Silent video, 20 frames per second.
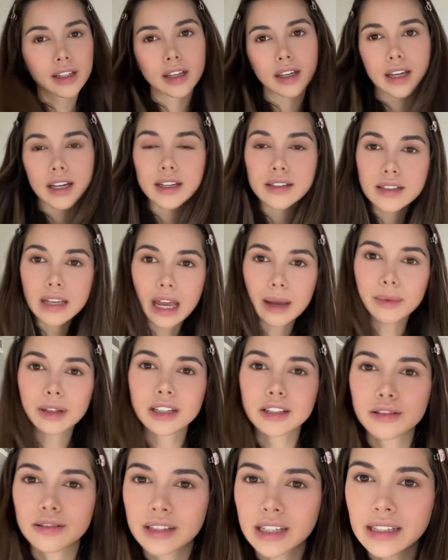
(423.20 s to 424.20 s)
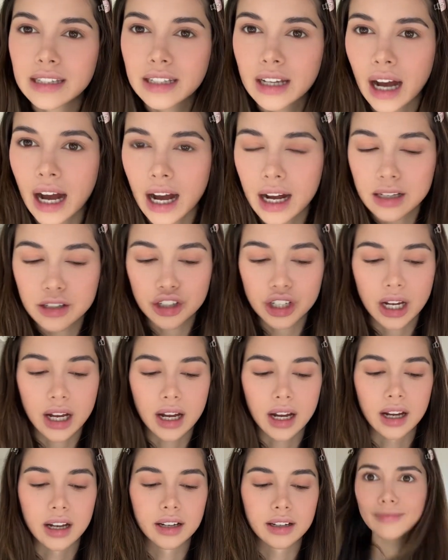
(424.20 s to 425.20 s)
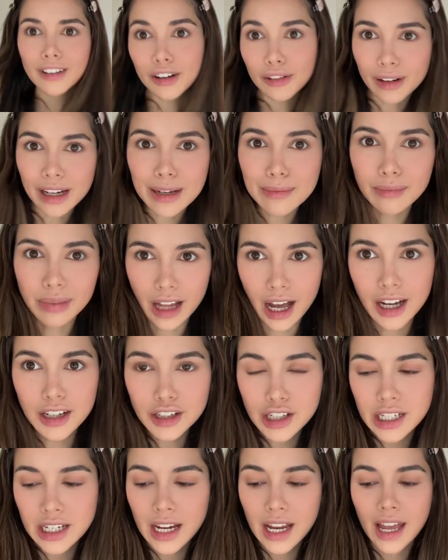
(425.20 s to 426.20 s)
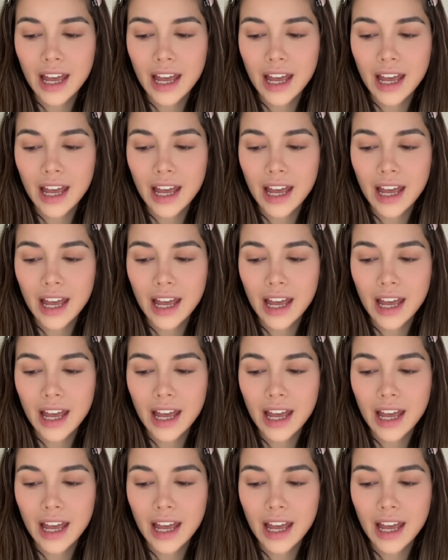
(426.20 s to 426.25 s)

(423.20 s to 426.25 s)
is I'm gonna use this Kaja cream blush